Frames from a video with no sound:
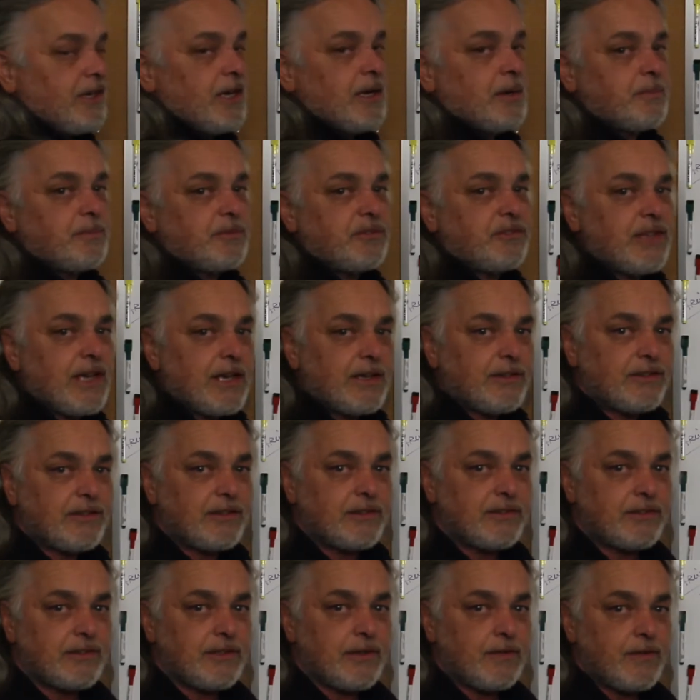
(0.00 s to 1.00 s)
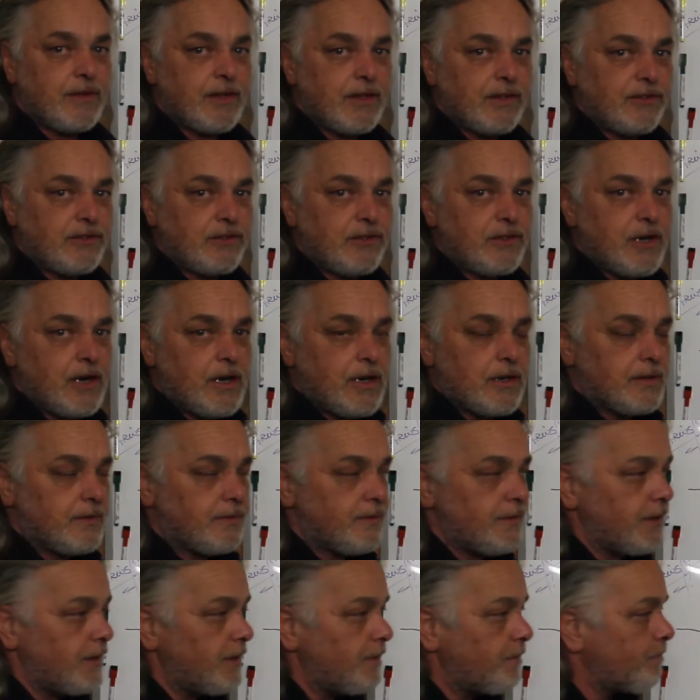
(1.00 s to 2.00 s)
up sections of this
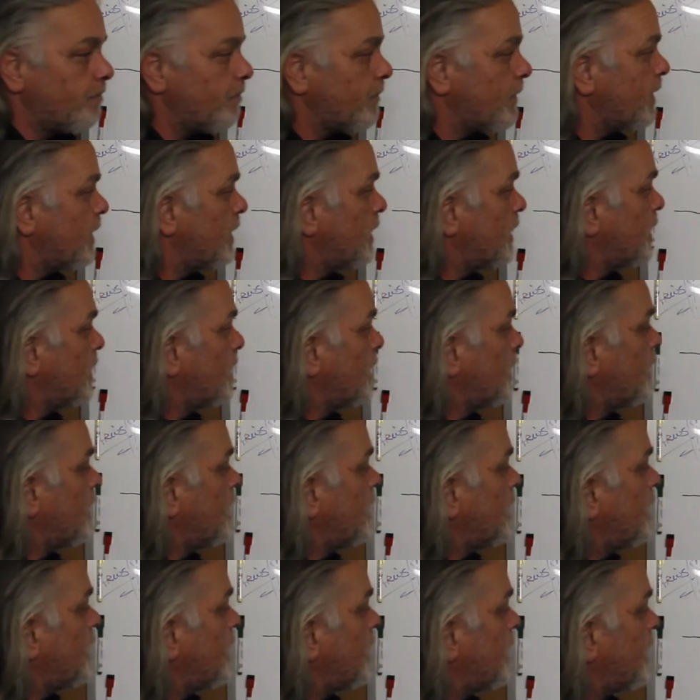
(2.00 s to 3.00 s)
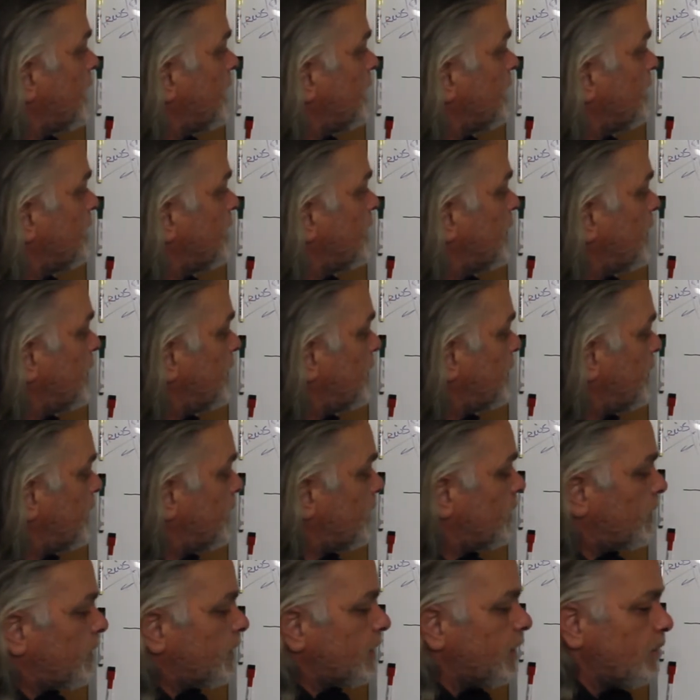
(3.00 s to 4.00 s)
geography. And
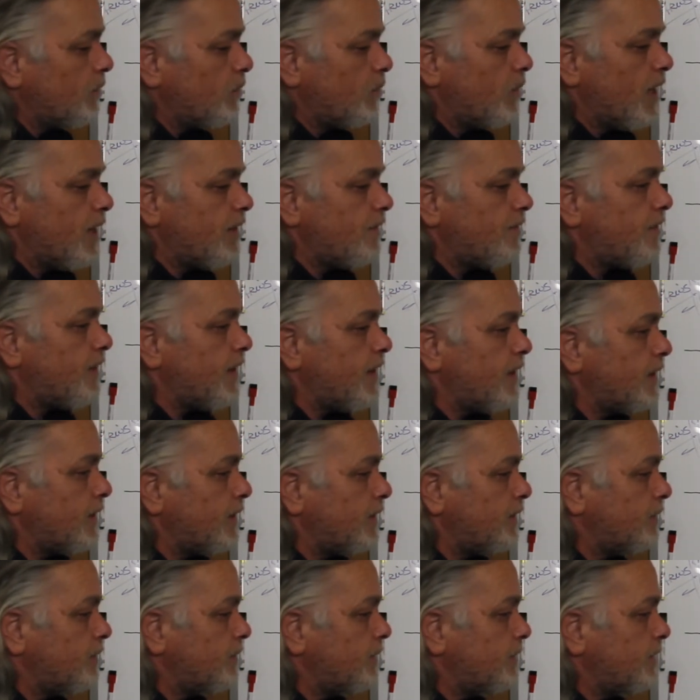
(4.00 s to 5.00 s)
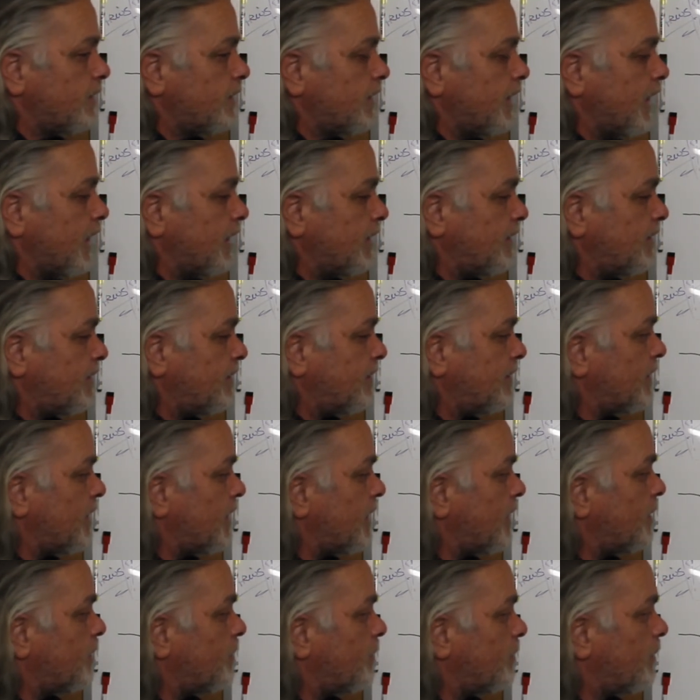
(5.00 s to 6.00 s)
here in Red Feather, it's
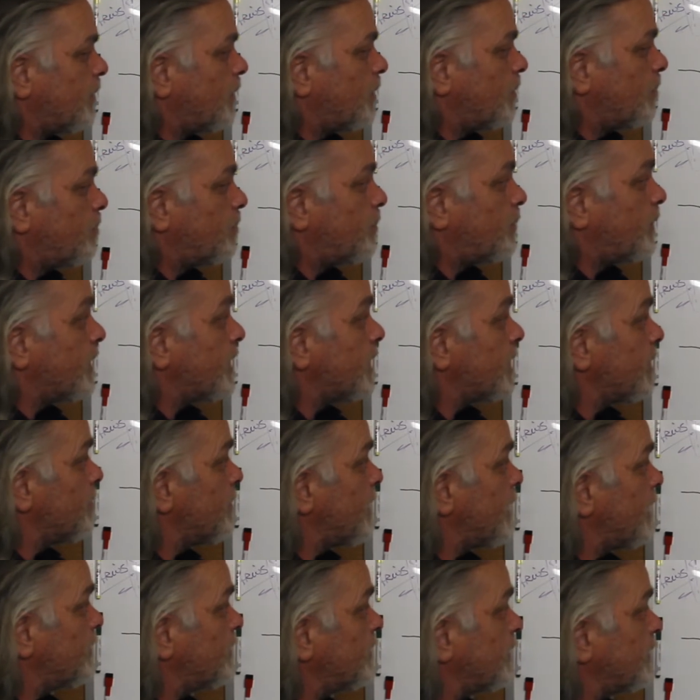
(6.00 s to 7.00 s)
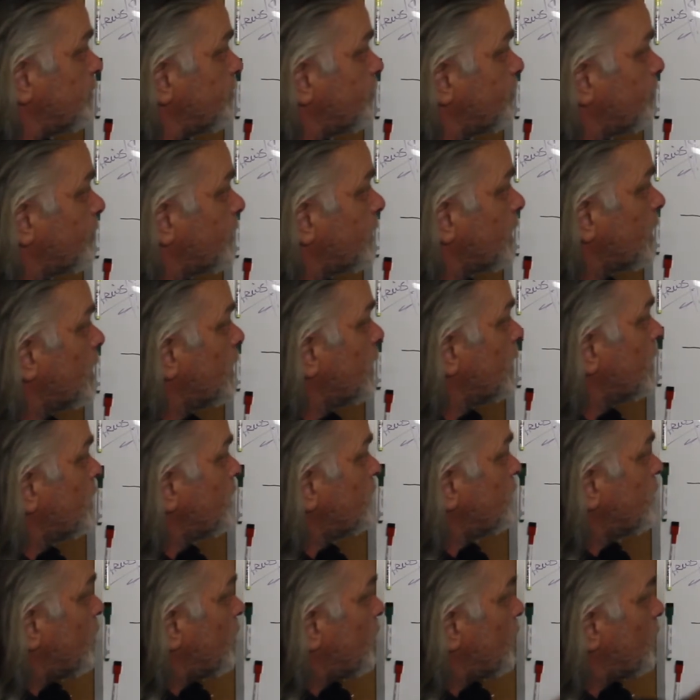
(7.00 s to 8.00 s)
pretty amazing.
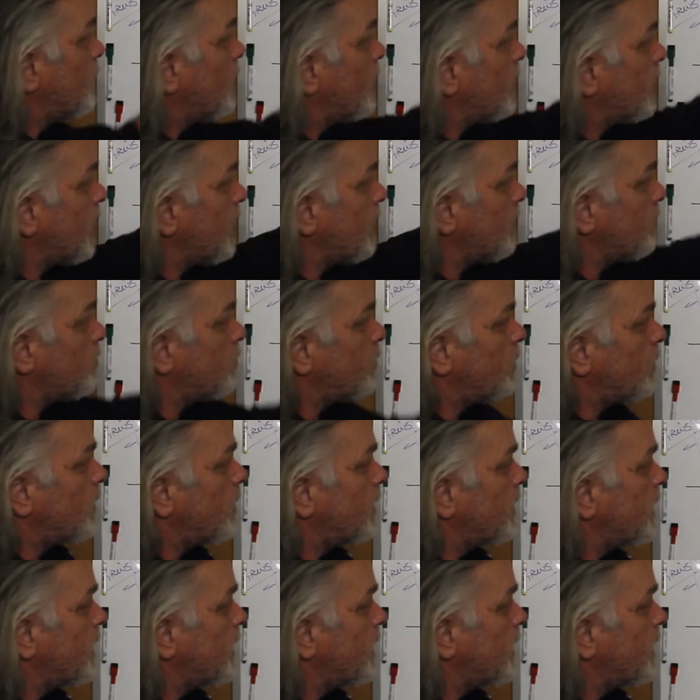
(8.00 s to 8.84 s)
So again, we're on